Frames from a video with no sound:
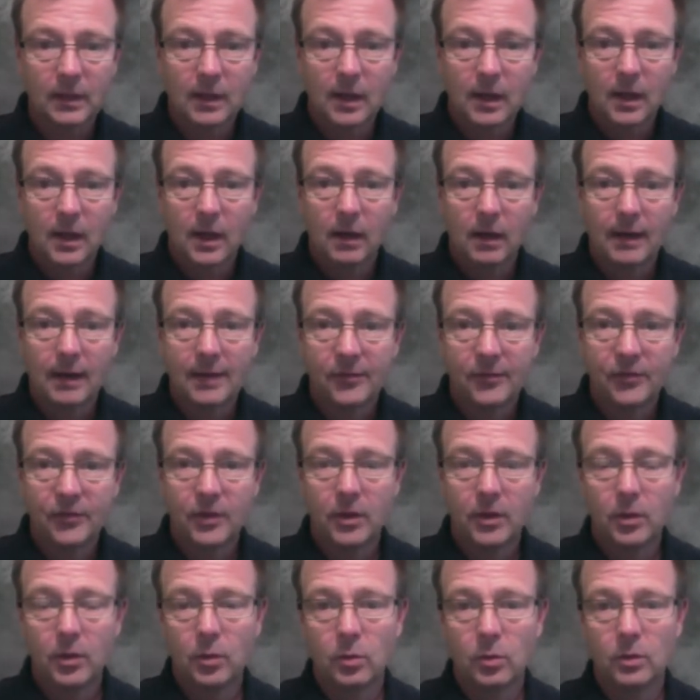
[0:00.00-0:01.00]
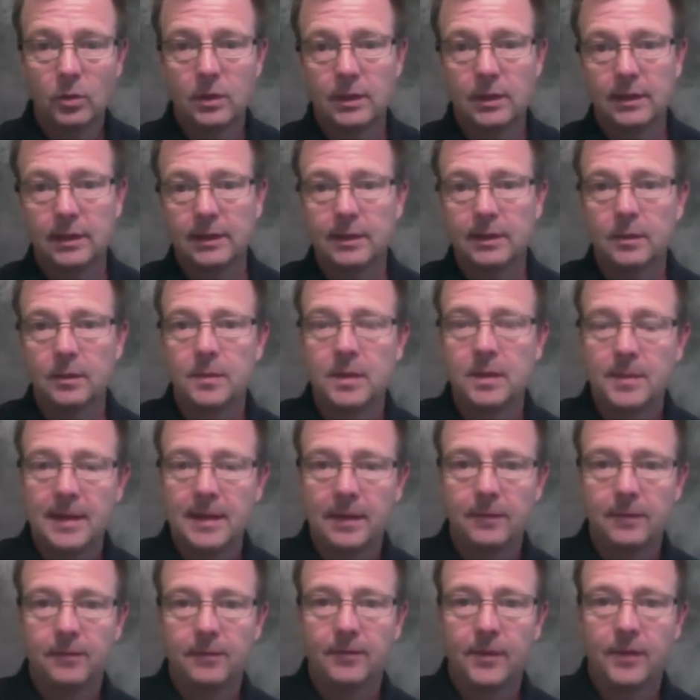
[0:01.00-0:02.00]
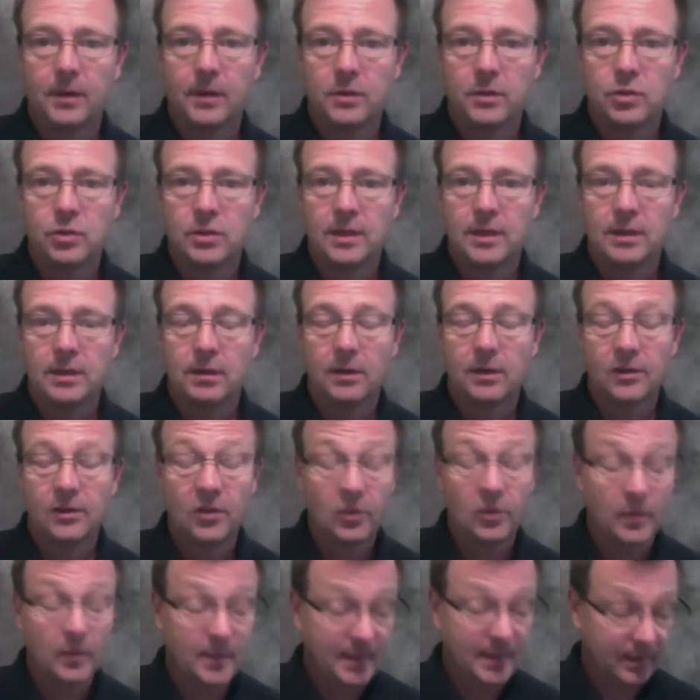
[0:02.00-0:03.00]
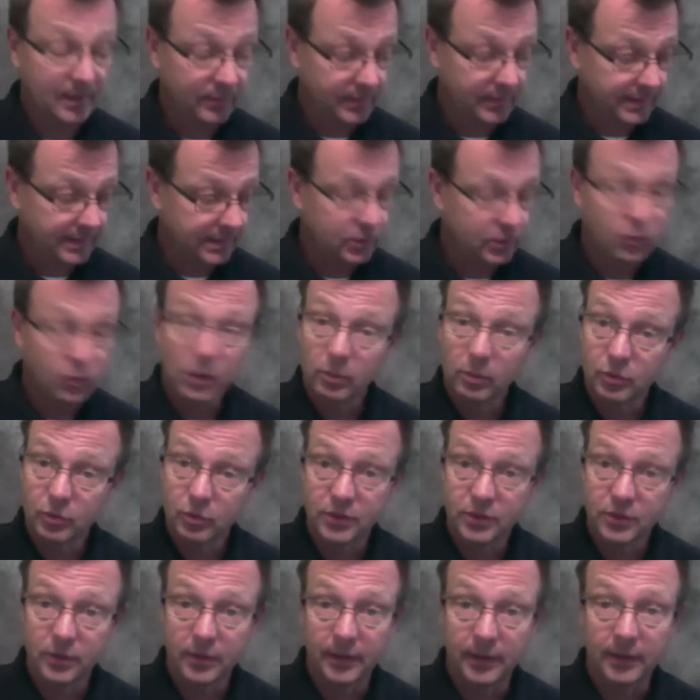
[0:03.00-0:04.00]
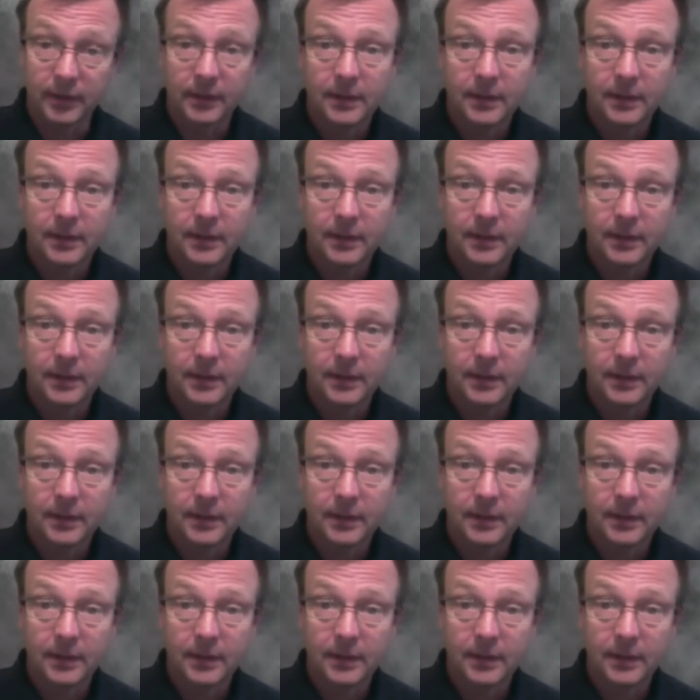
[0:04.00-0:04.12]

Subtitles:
All right, so a little bit about the function, or excuse me, about the troubleshooting.